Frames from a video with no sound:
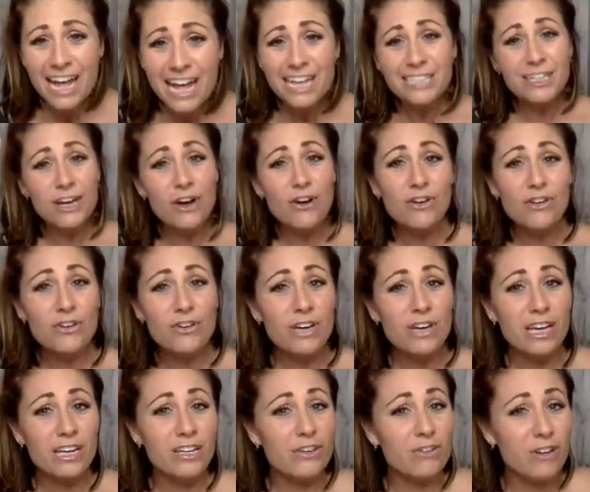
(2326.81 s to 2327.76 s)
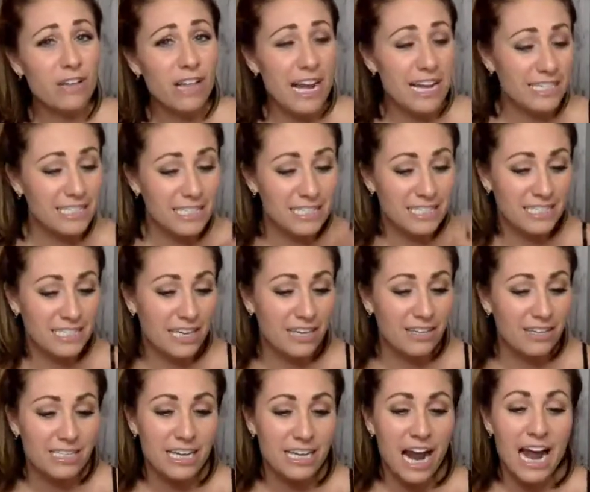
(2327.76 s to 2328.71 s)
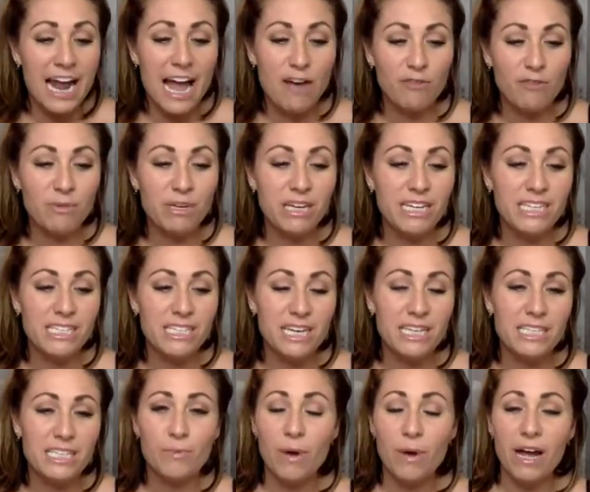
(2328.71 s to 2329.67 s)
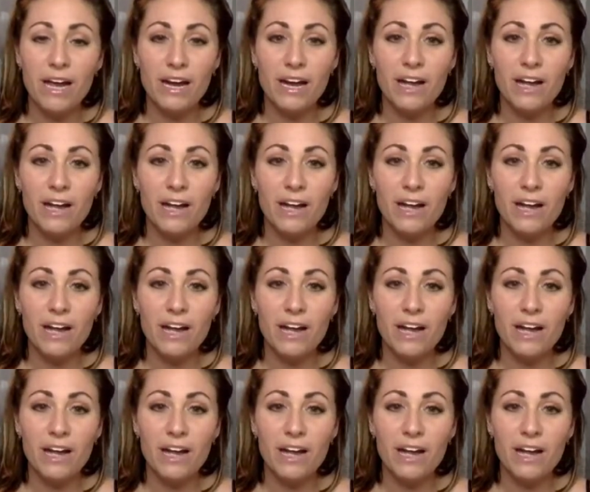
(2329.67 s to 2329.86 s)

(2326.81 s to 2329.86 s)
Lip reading: So you can utilize the skills that I have, because guess what?